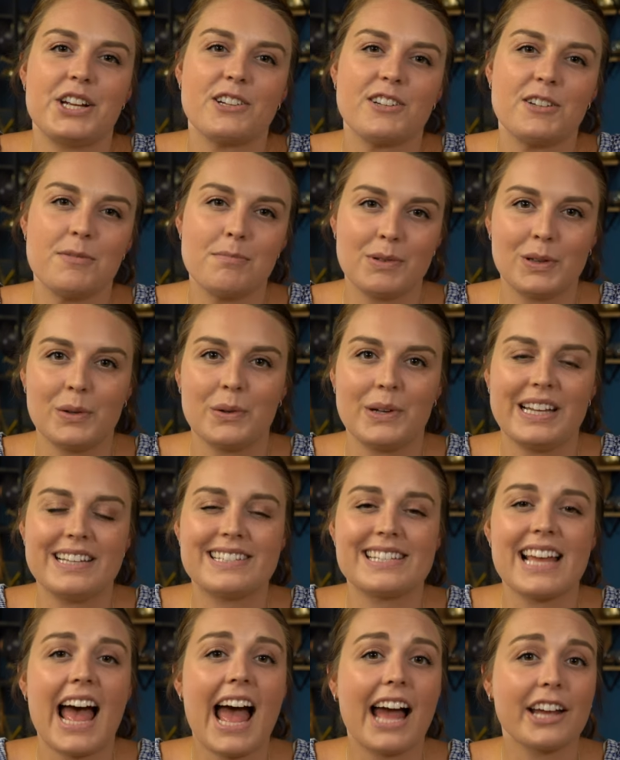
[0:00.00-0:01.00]
your
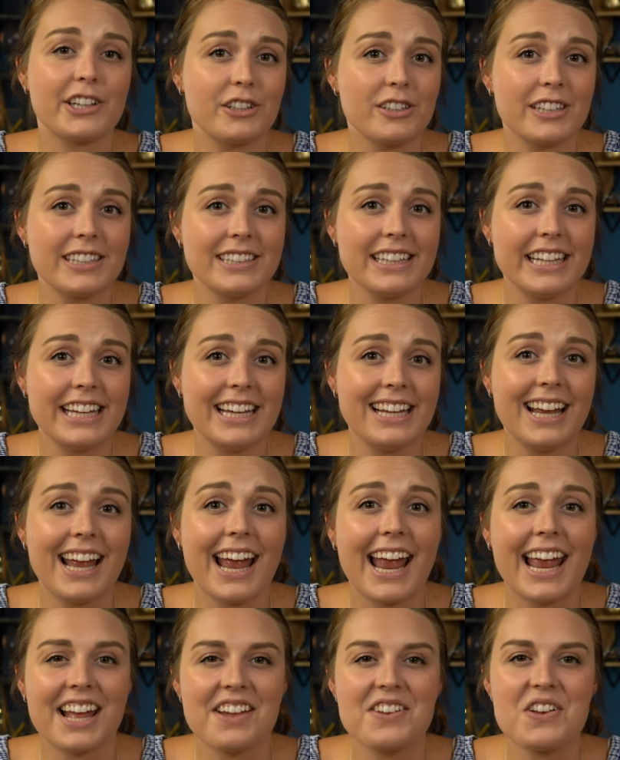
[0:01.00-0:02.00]
employees accurately
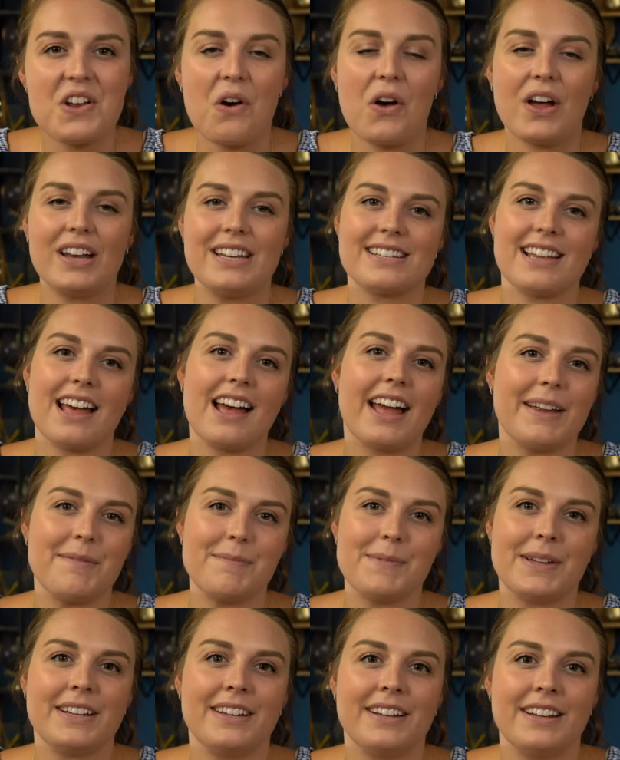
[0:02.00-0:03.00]
and on time.